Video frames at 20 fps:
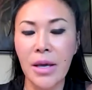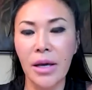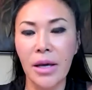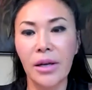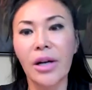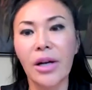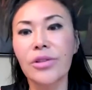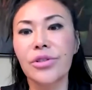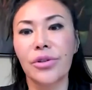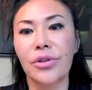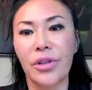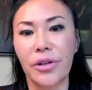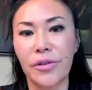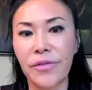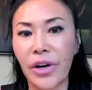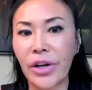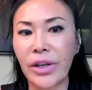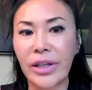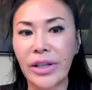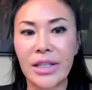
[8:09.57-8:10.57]
And also they're
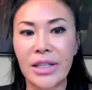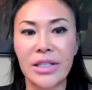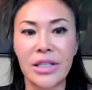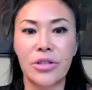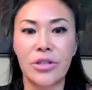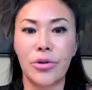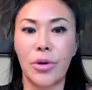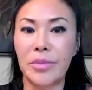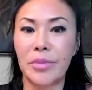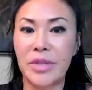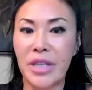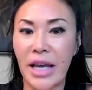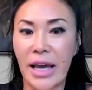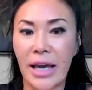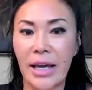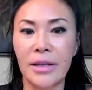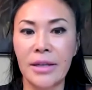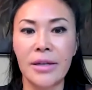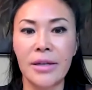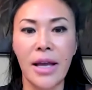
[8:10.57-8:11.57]
very easy to
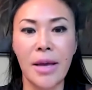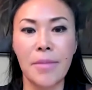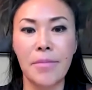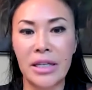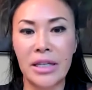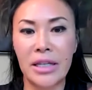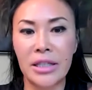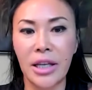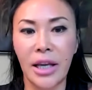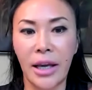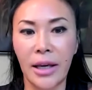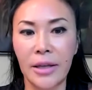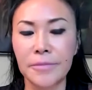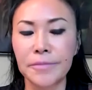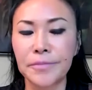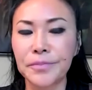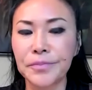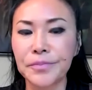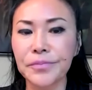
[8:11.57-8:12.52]
obtain and maintain.